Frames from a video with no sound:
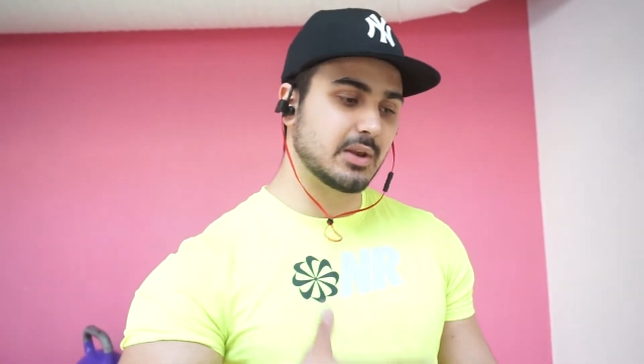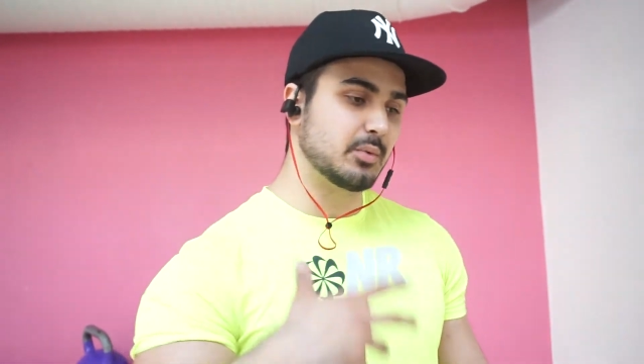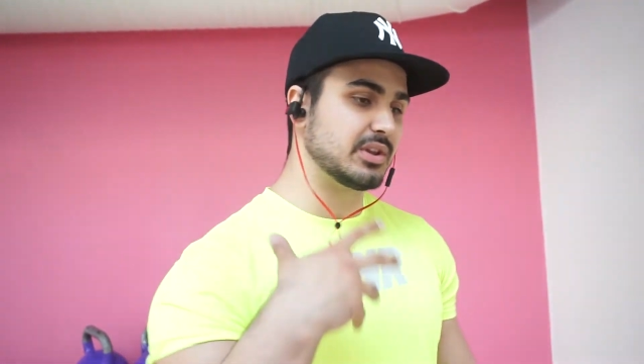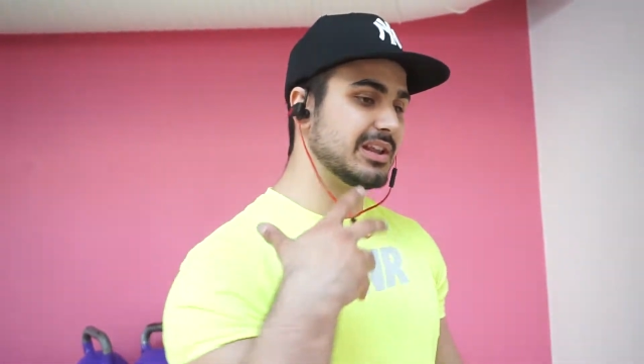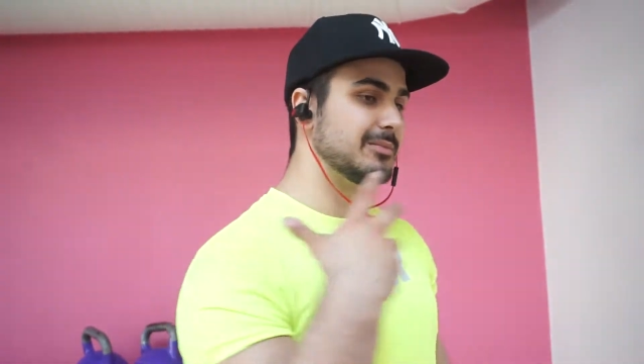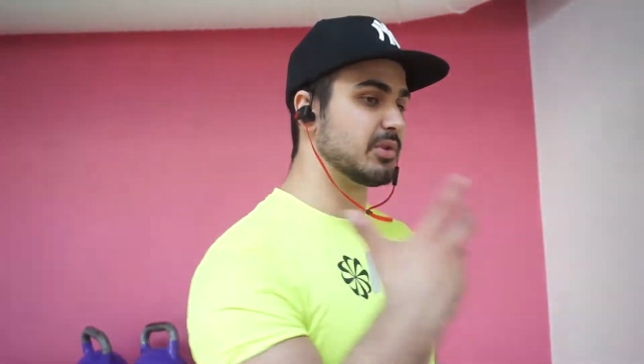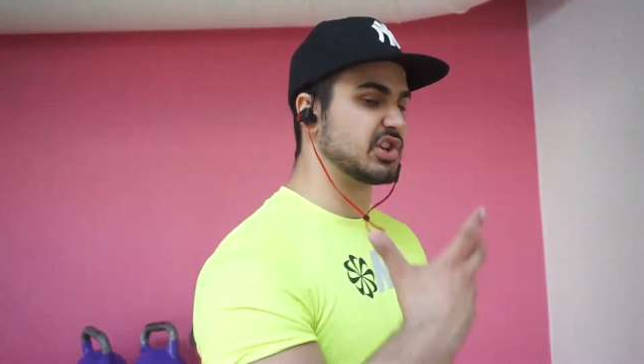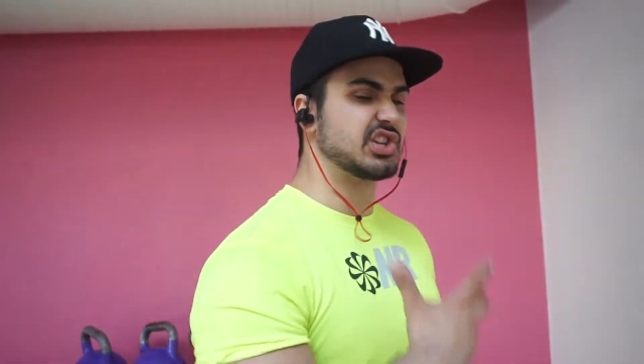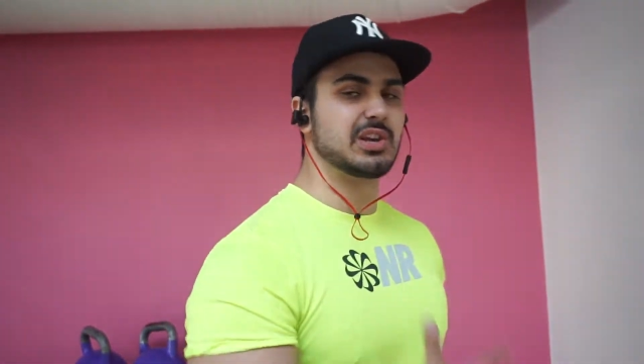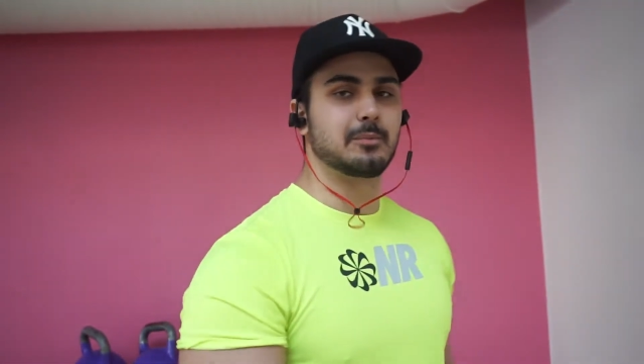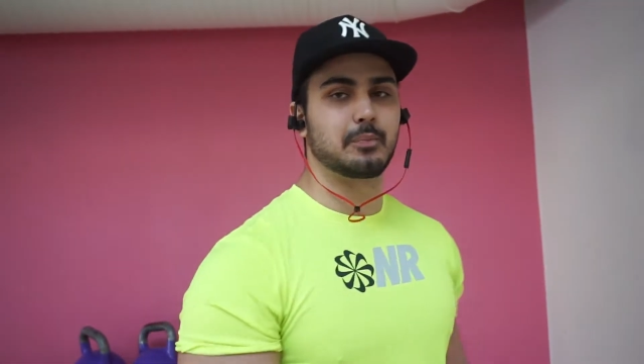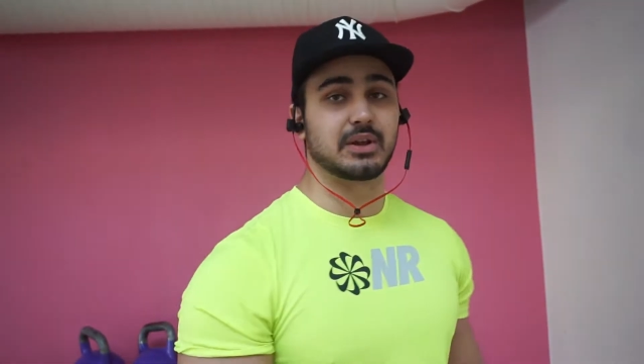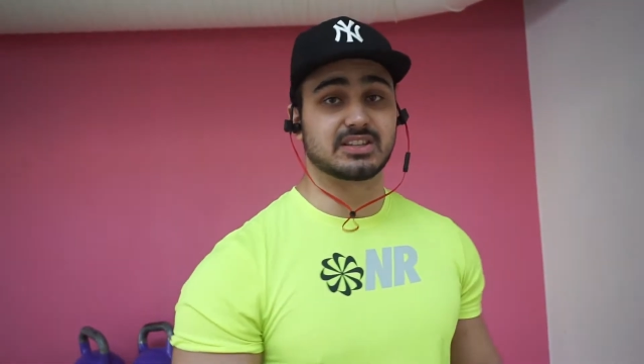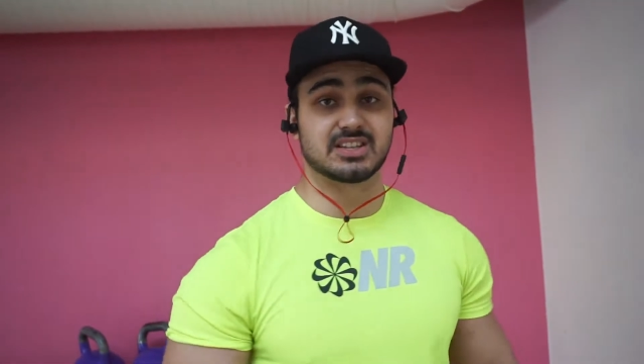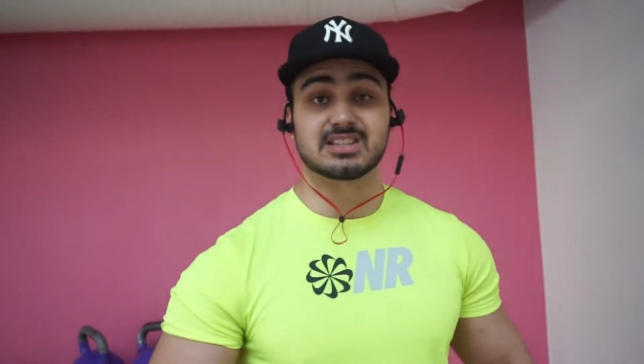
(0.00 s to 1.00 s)
We did machine
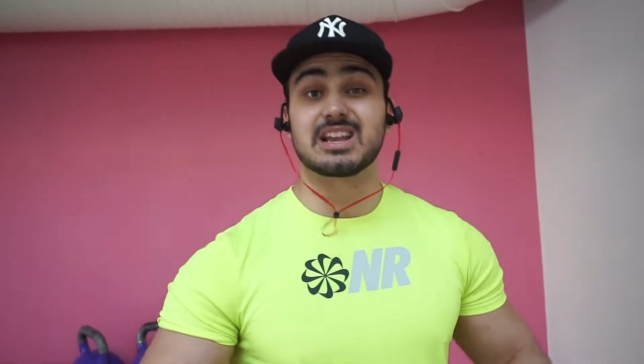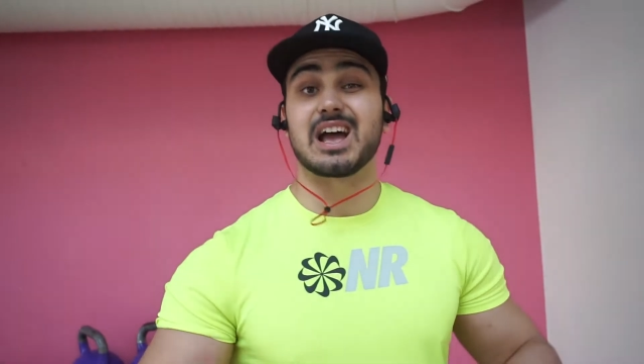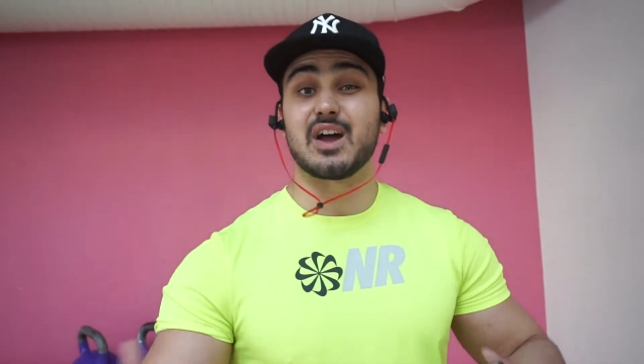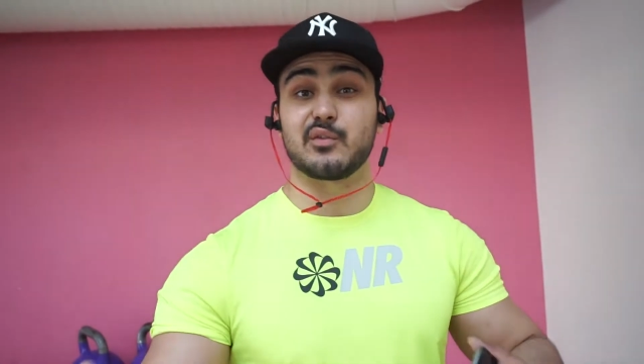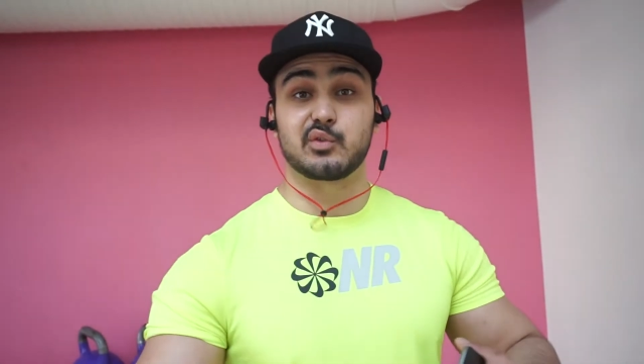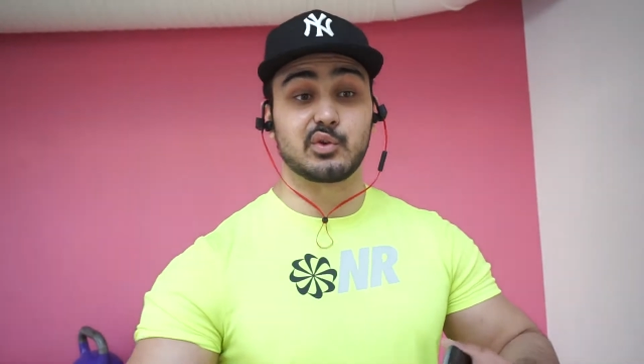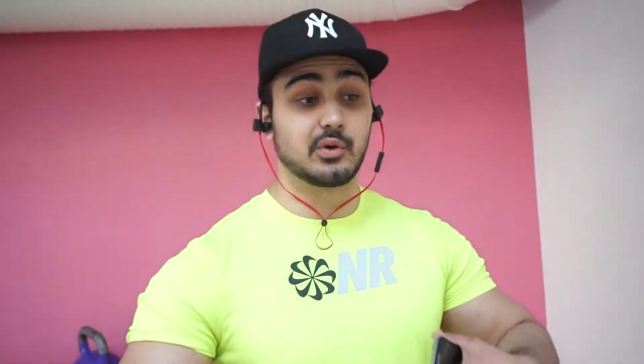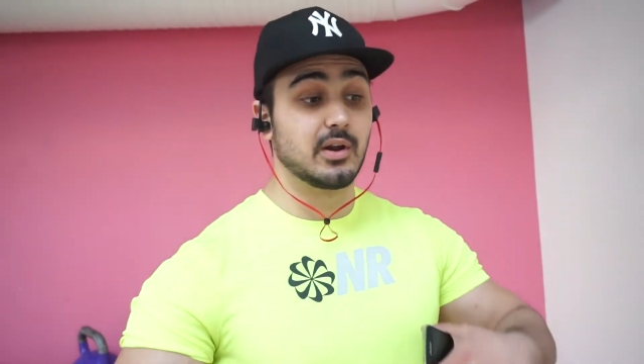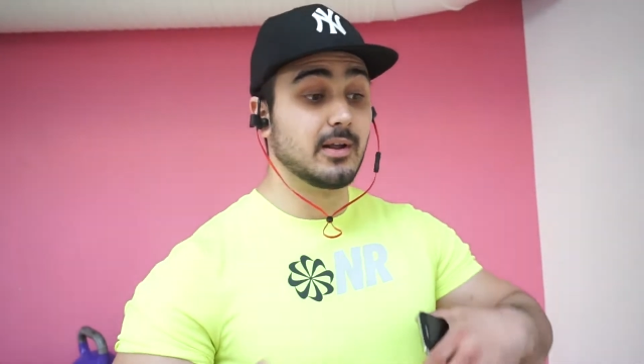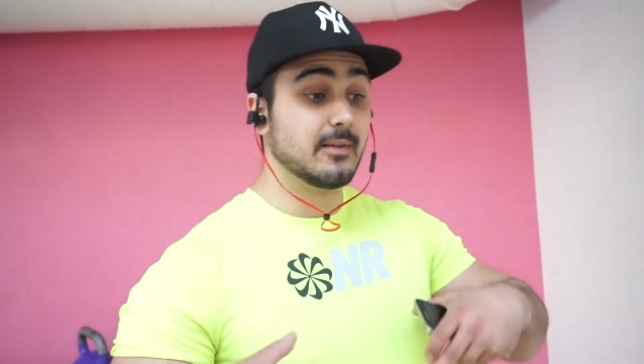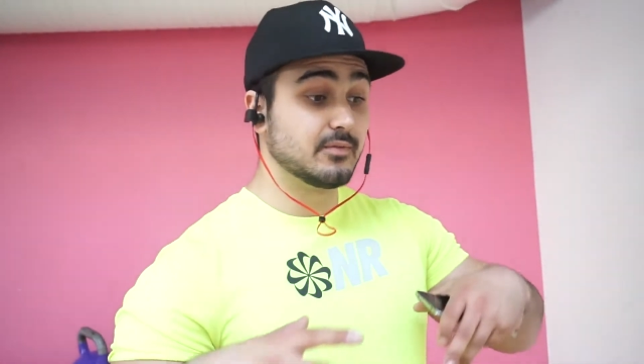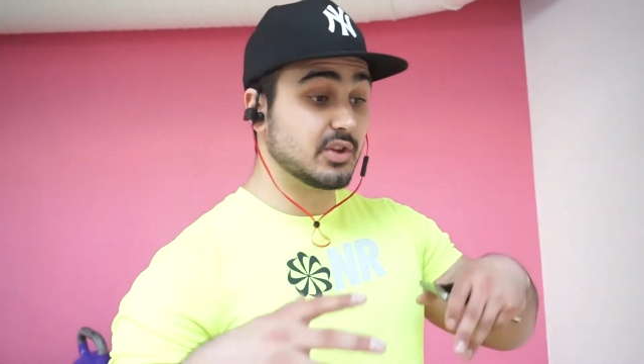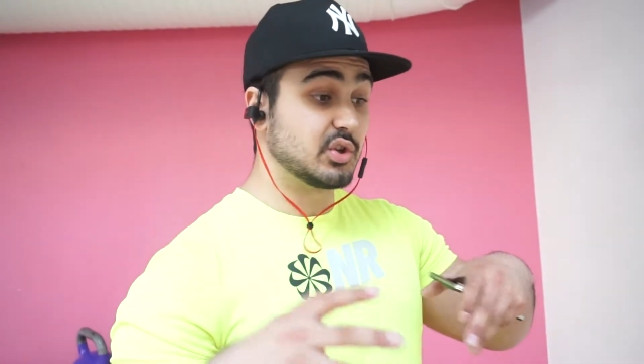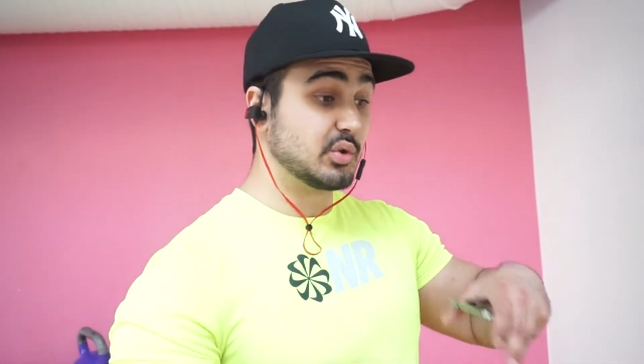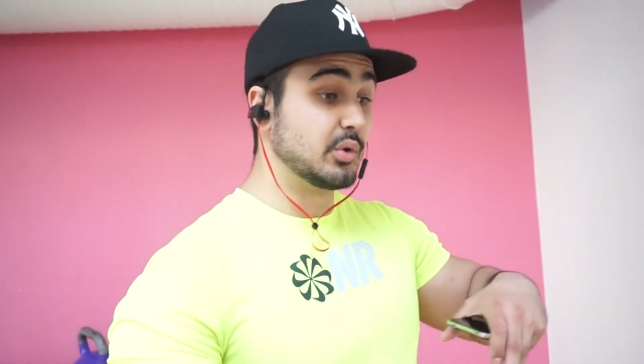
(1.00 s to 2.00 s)
presses after
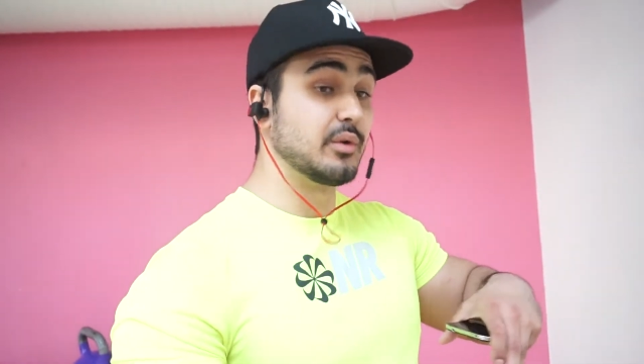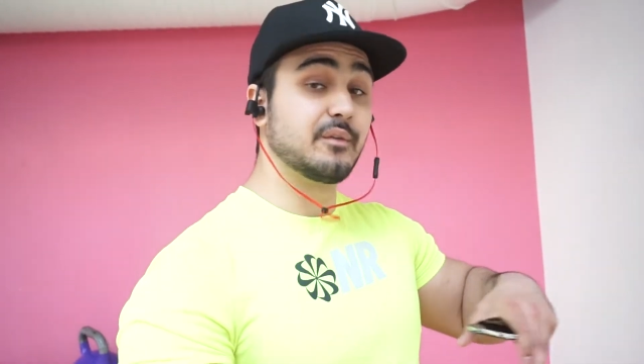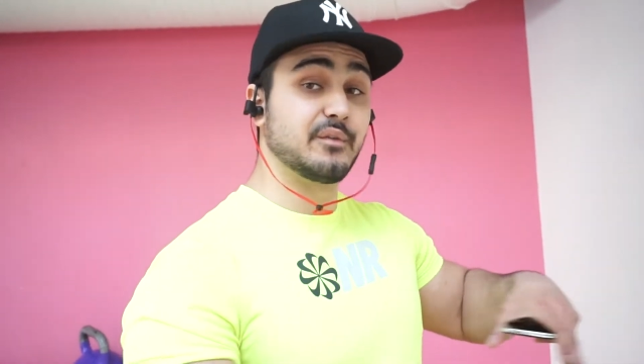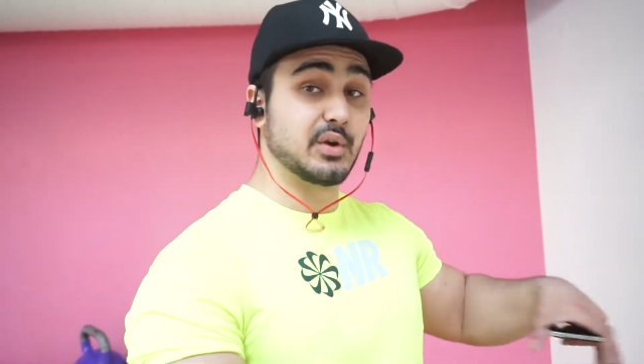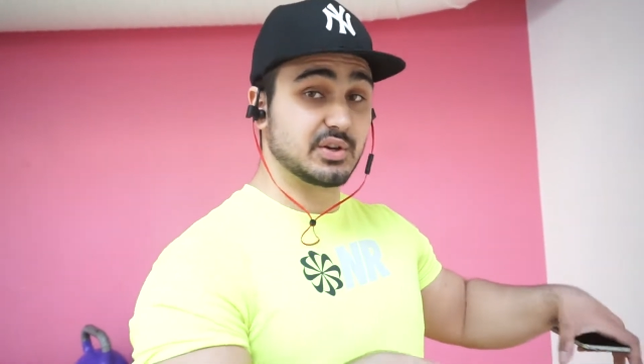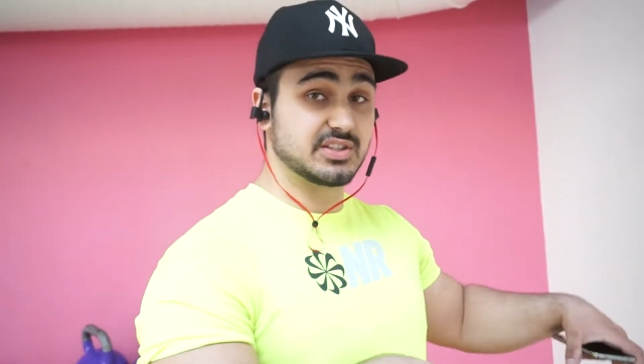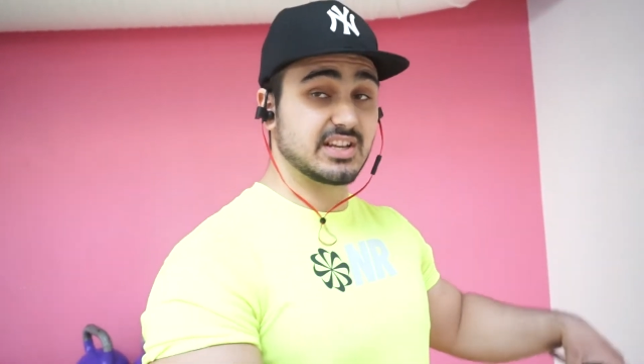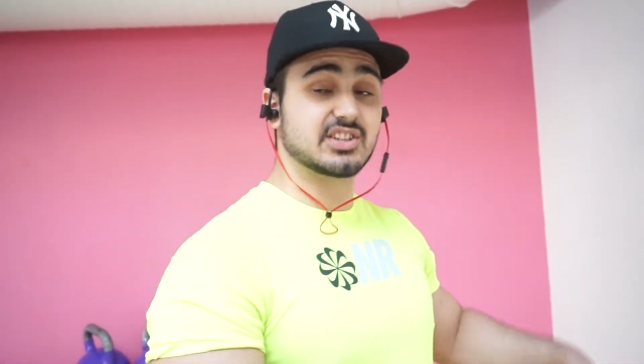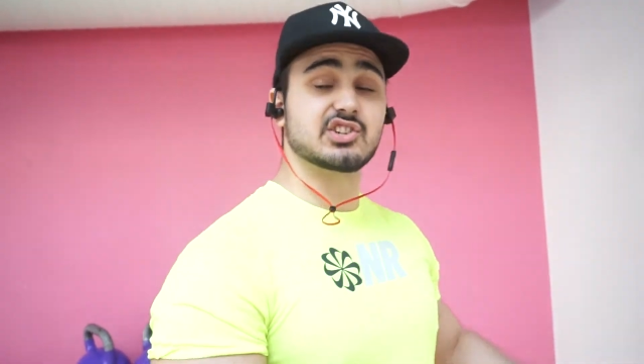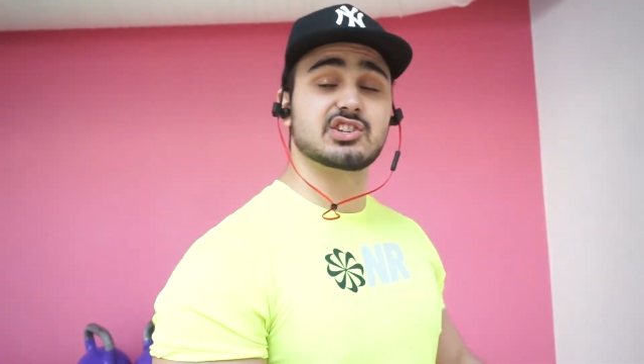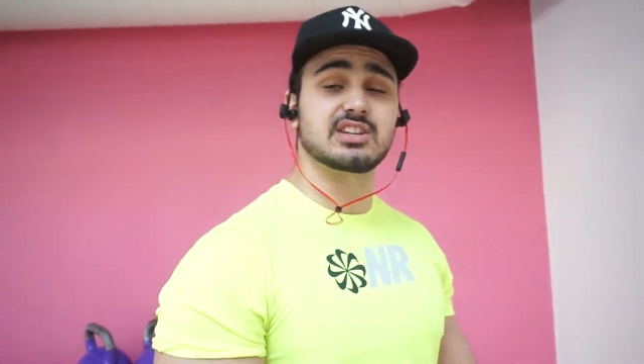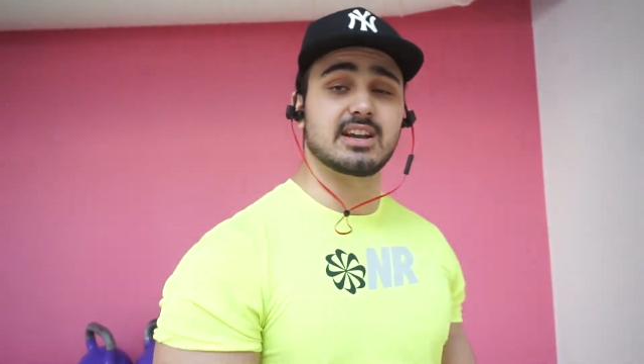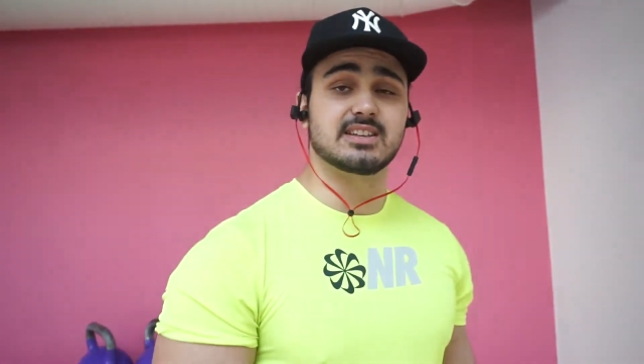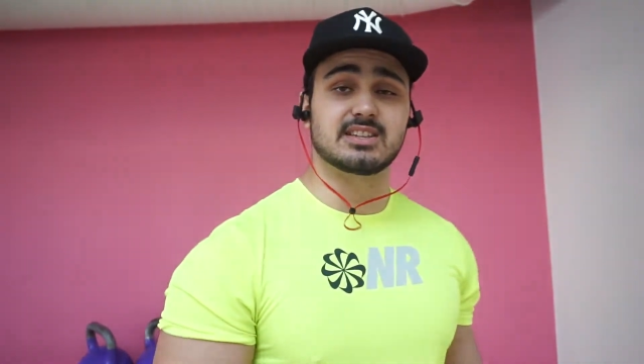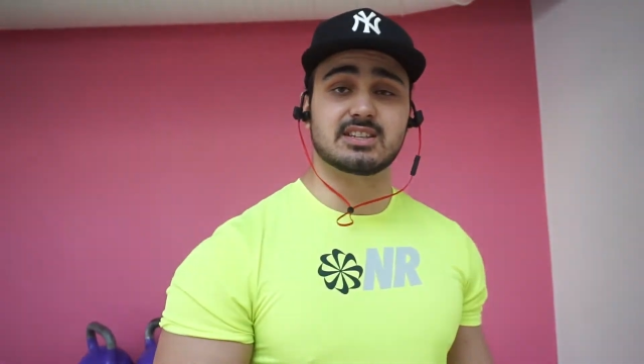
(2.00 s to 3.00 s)
the 2 first
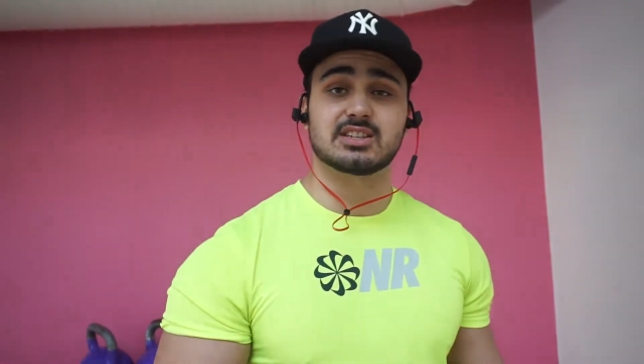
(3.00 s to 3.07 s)
exercises.